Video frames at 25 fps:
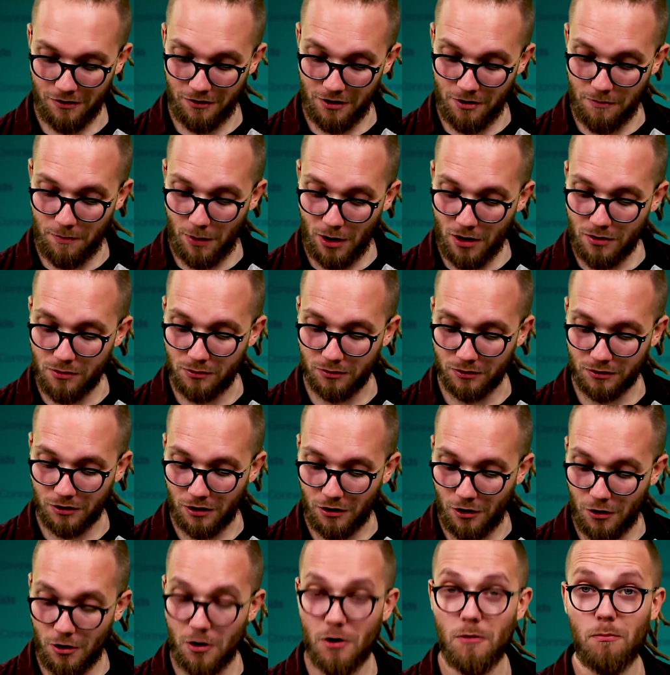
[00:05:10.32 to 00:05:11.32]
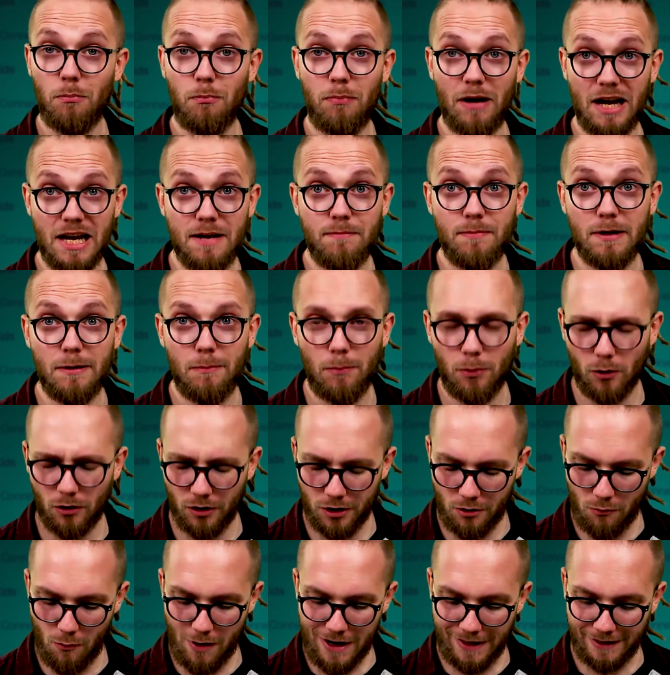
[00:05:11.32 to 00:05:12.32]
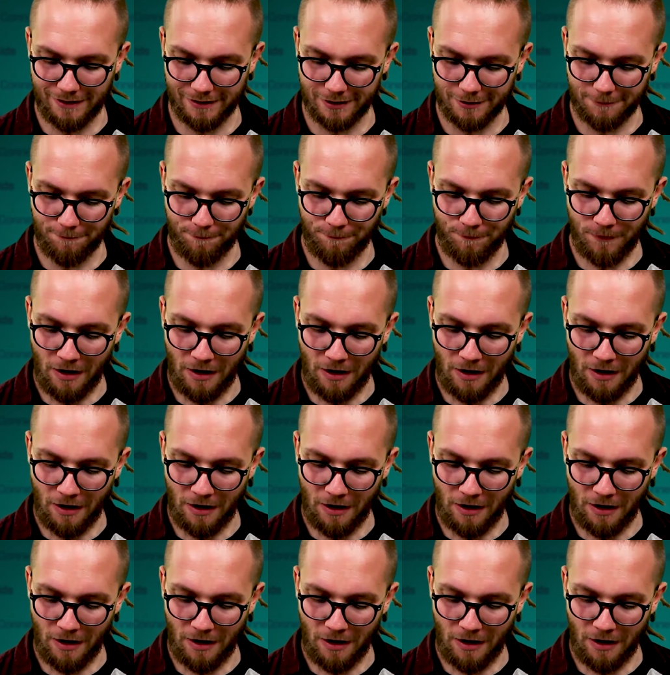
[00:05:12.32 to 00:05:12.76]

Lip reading: the boat her baby boy went.